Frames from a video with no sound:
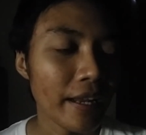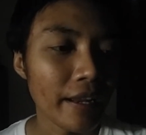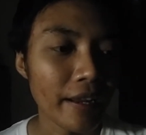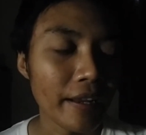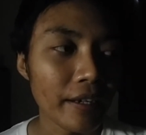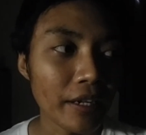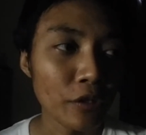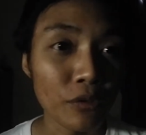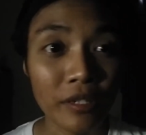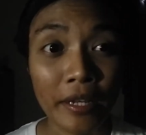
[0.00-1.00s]
and I
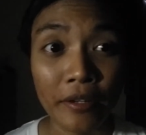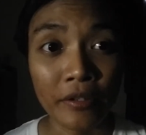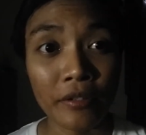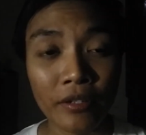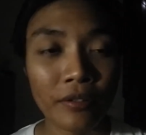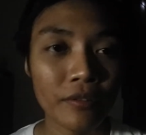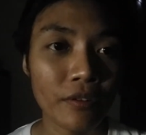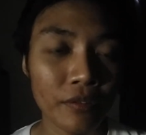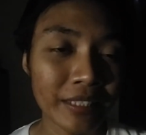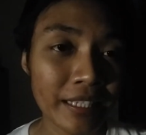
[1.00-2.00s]
use layers
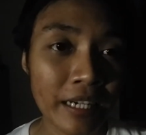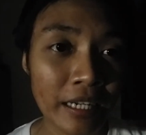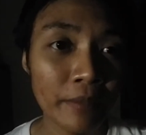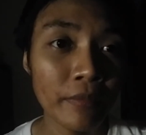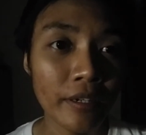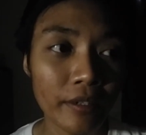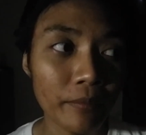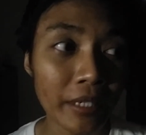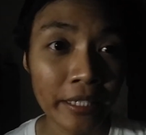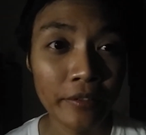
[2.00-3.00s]
all the time,
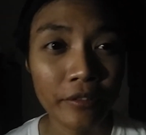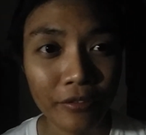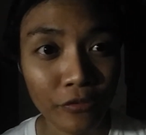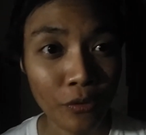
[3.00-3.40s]
and binder, of